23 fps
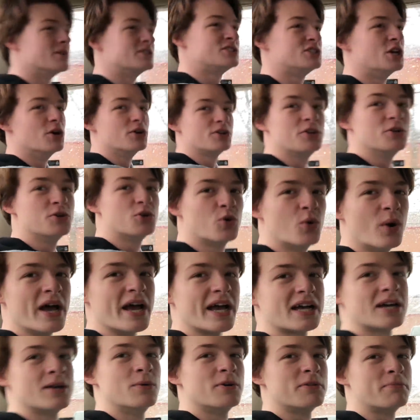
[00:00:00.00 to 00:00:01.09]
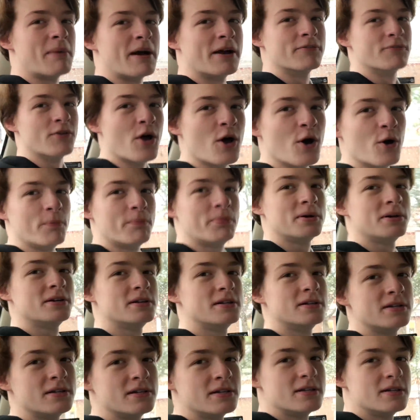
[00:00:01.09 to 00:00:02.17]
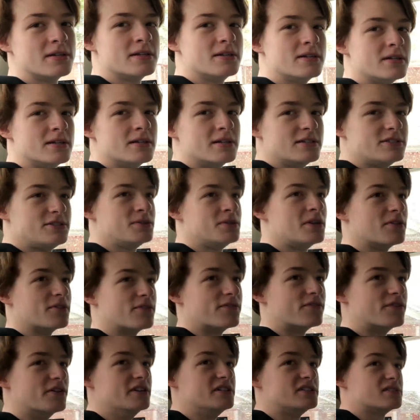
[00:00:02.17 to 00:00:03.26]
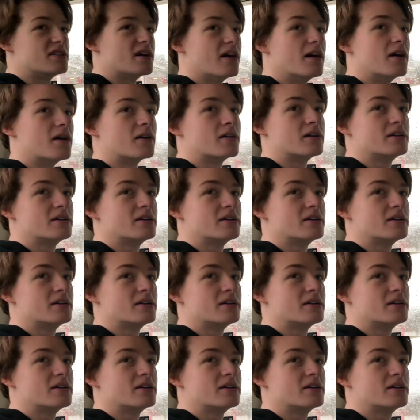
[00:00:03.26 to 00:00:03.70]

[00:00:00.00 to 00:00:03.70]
going to choke you quick with my rope. Do another freestyle.